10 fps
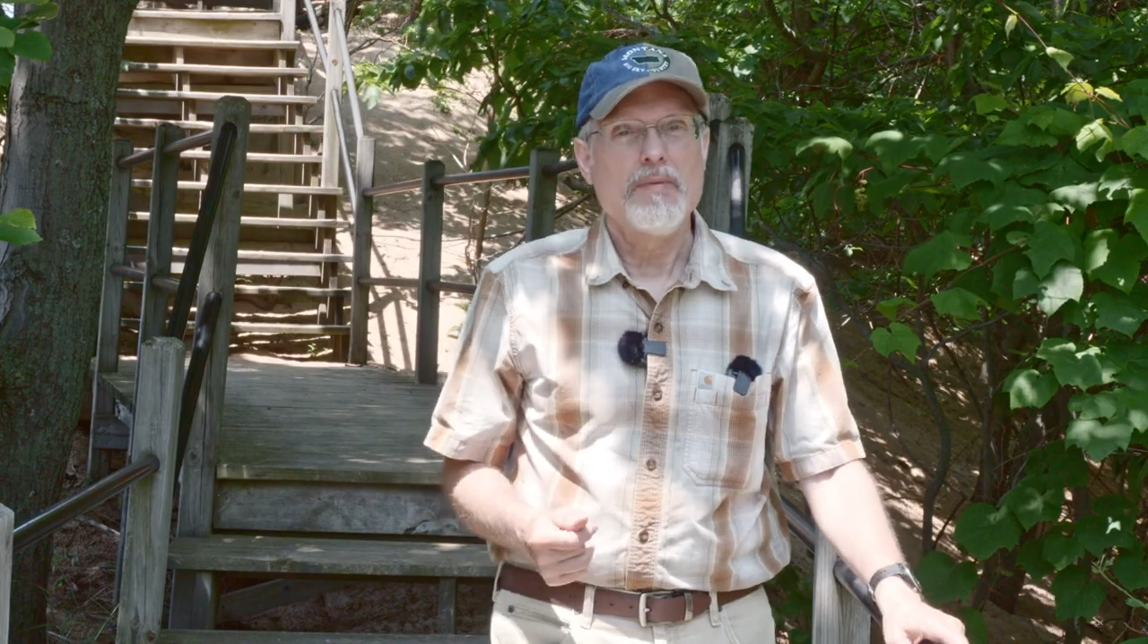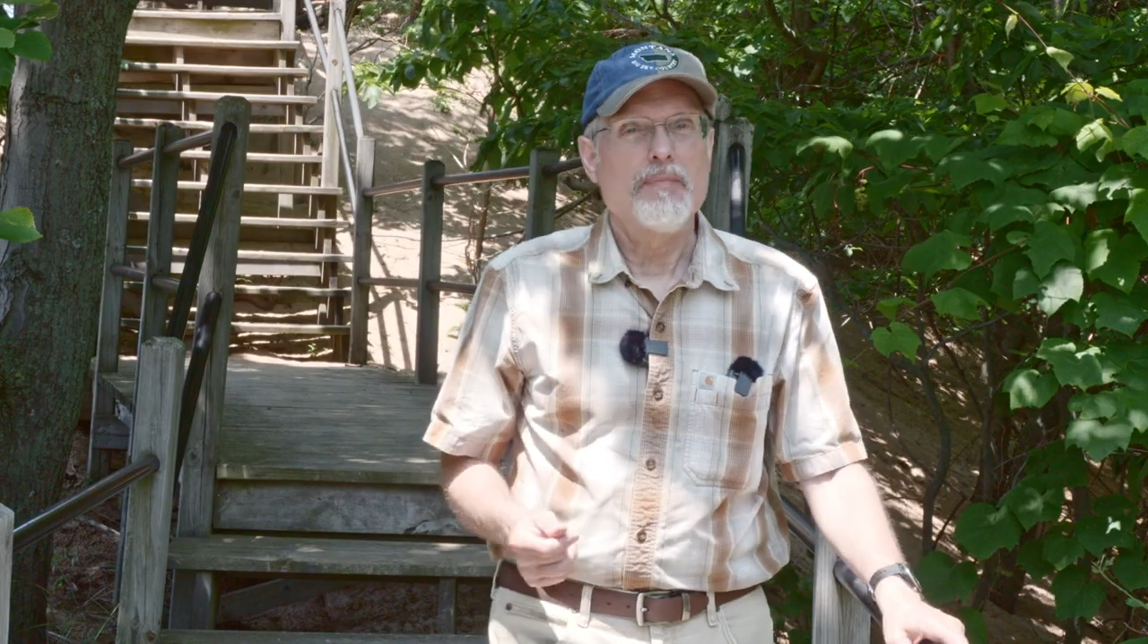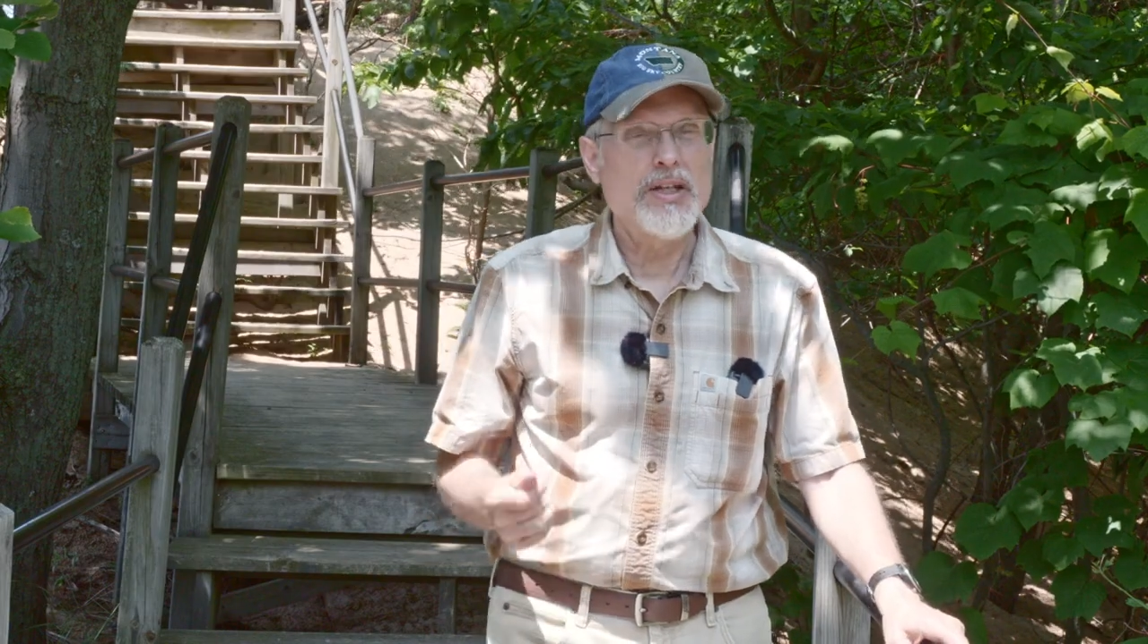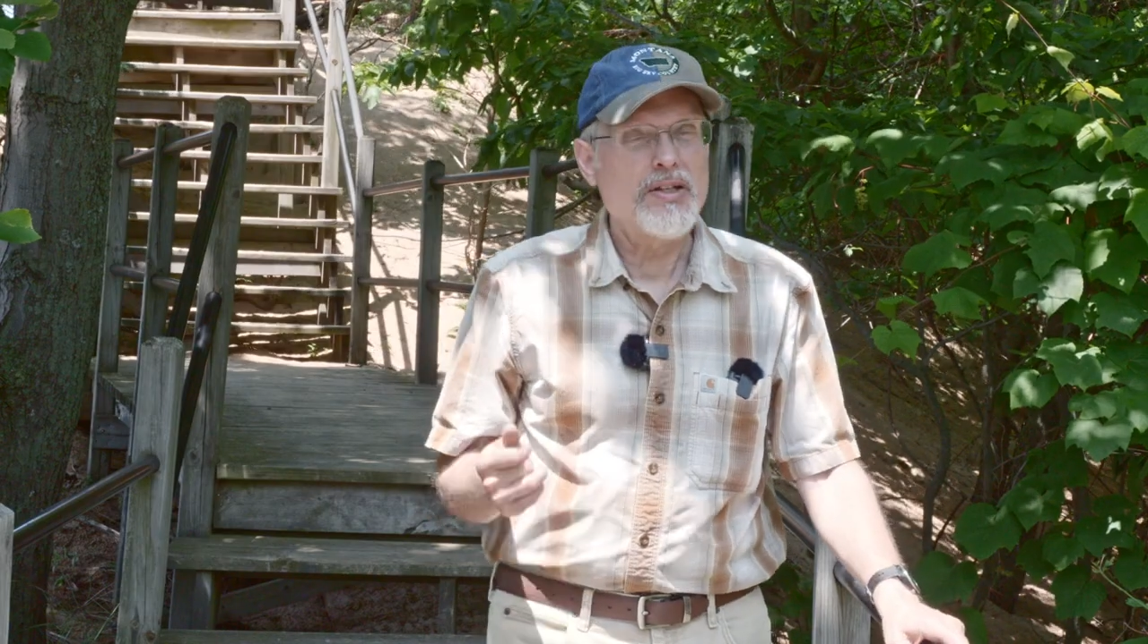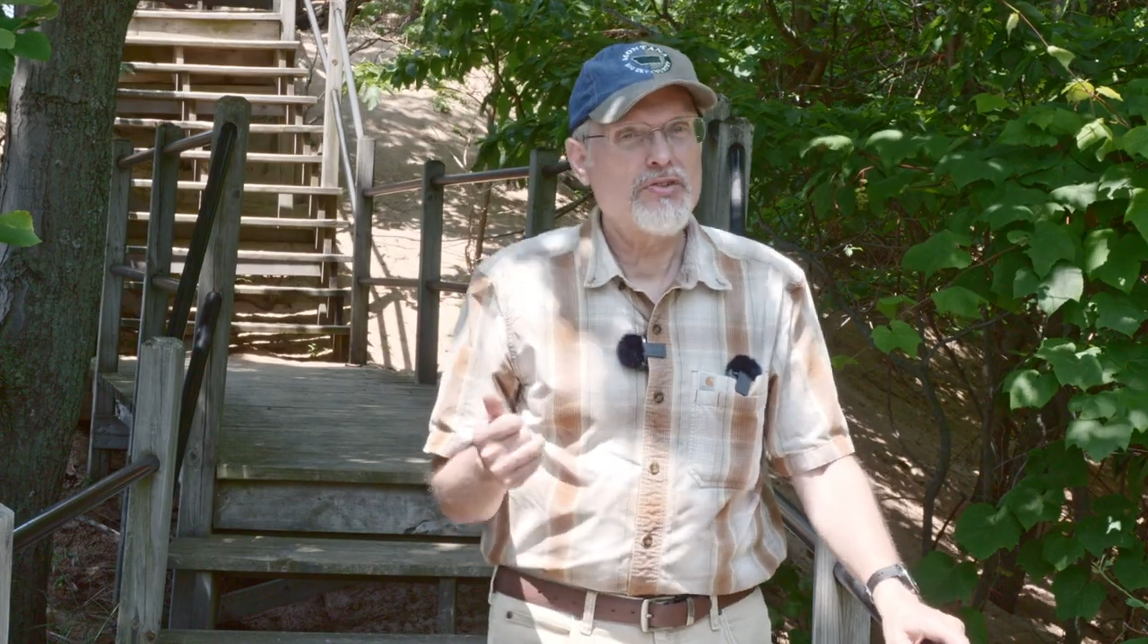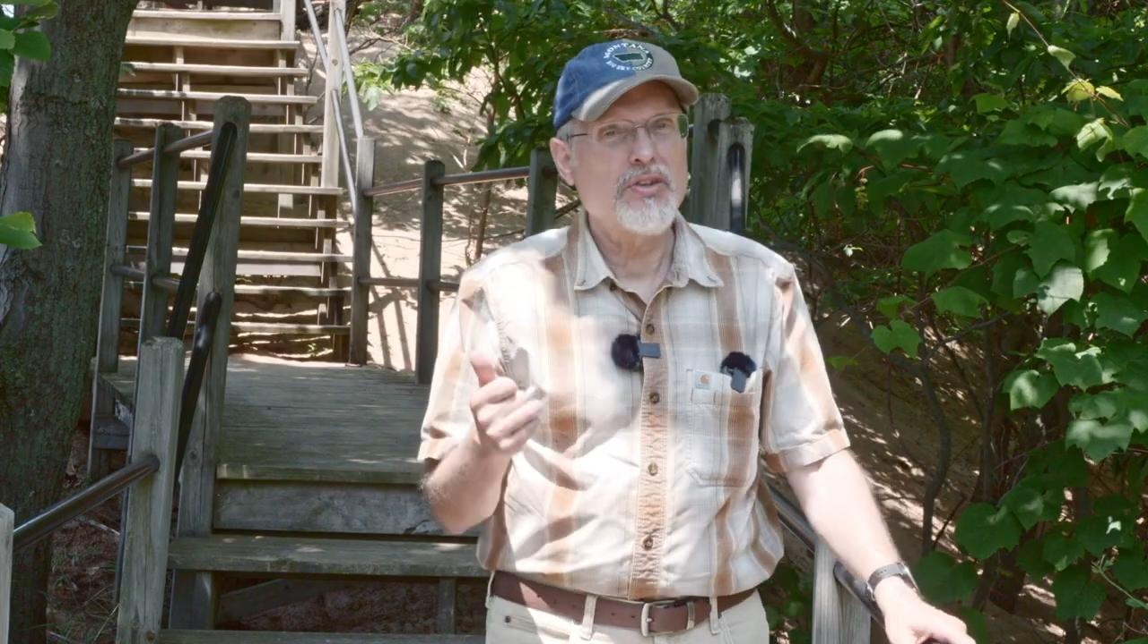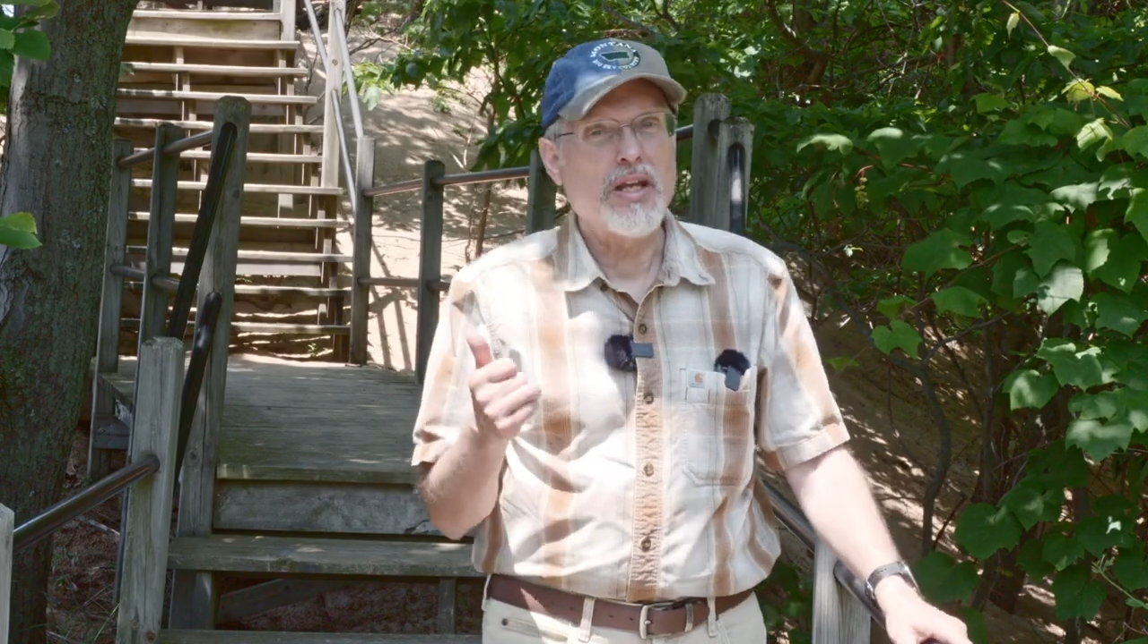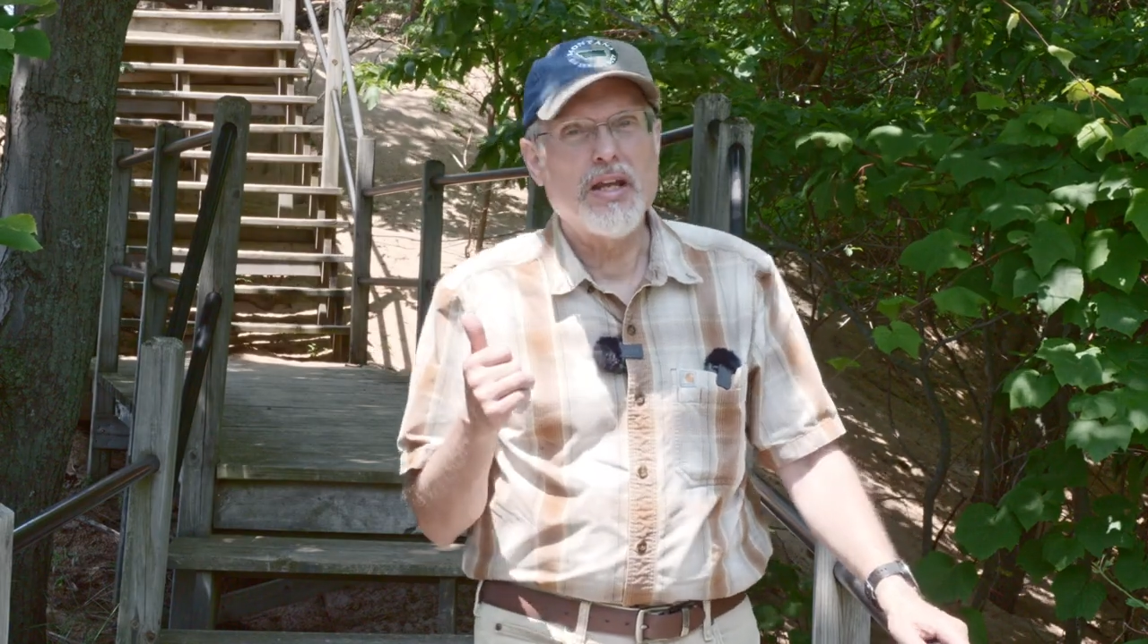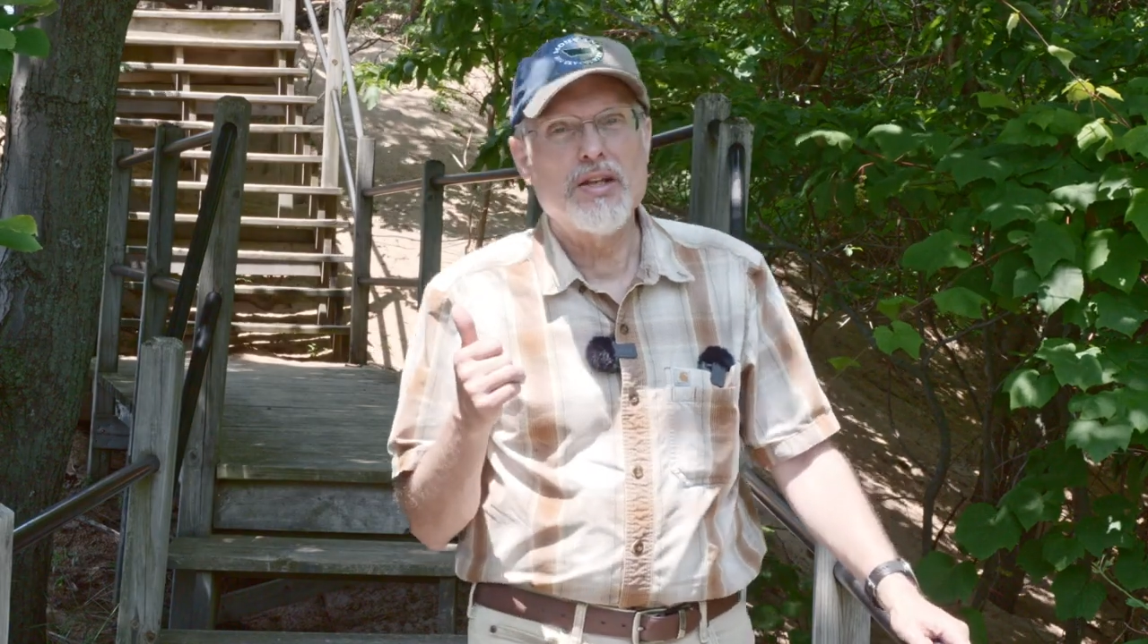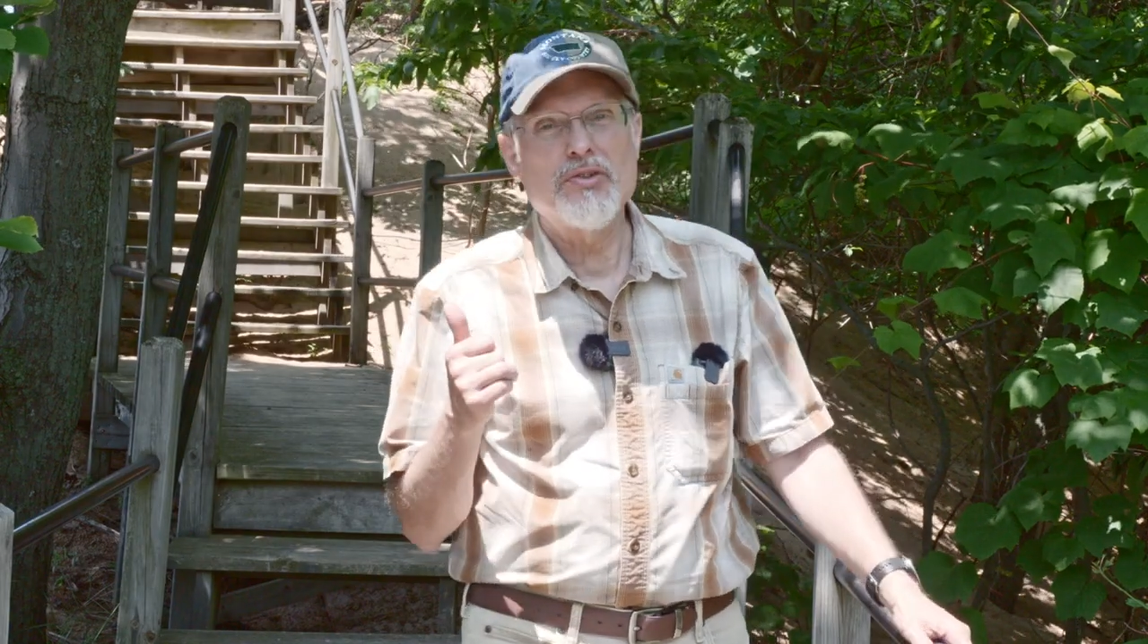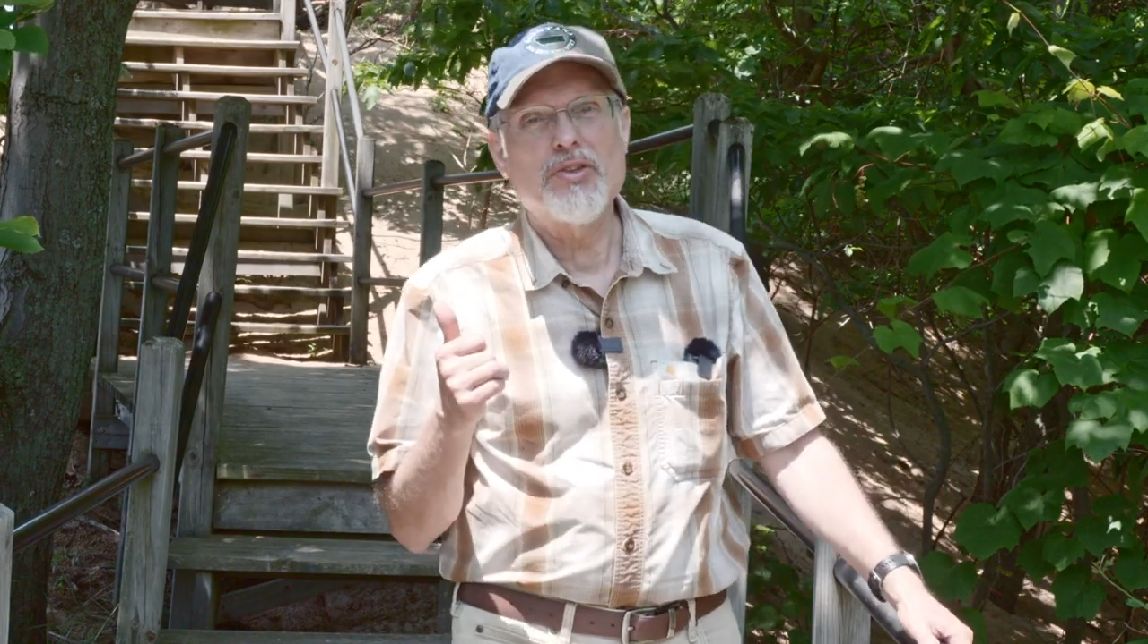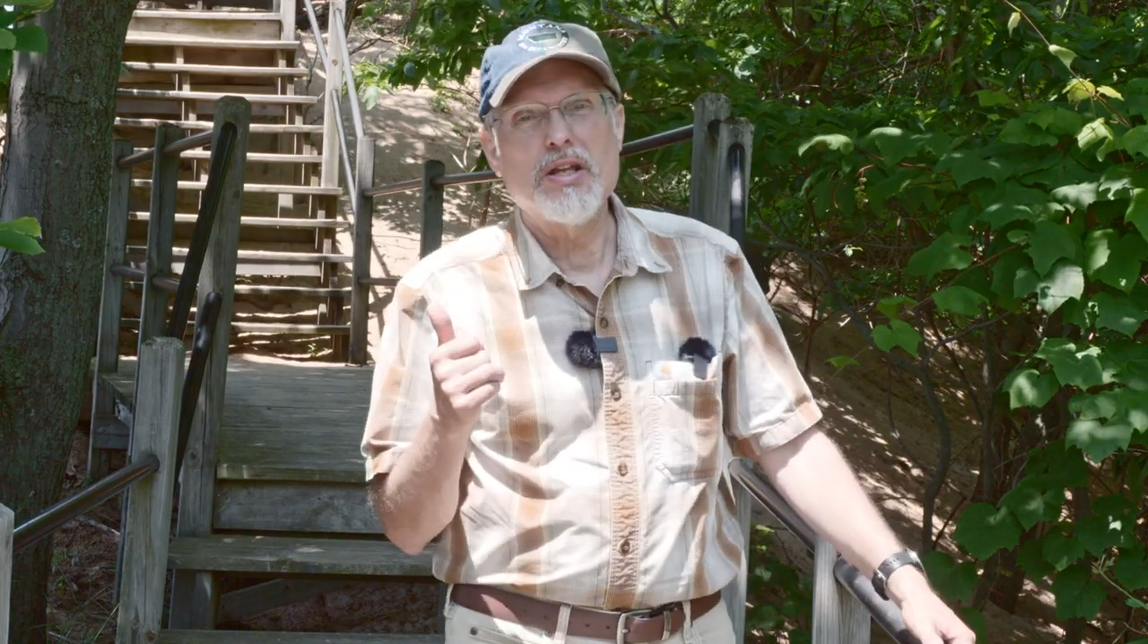this is